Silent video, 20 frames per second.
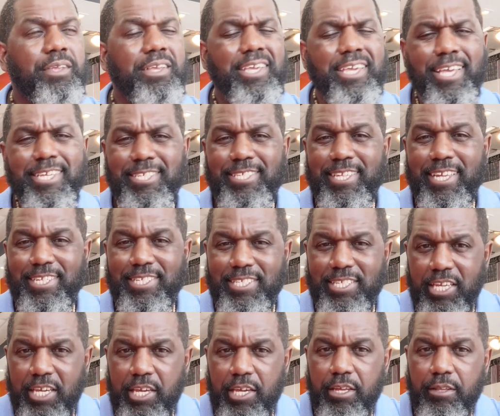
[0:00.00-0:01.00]
Yes, they
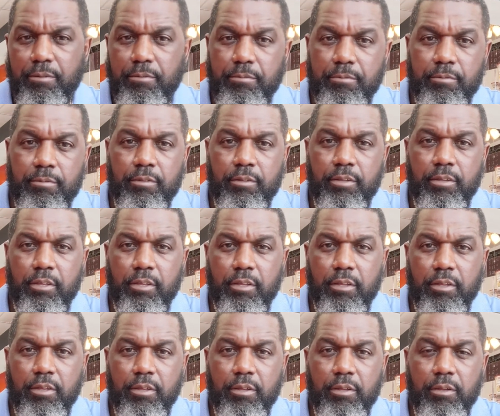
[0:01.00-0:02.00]
did.
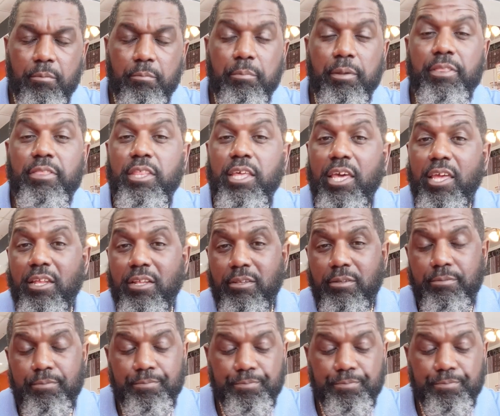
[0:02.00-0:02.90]
But then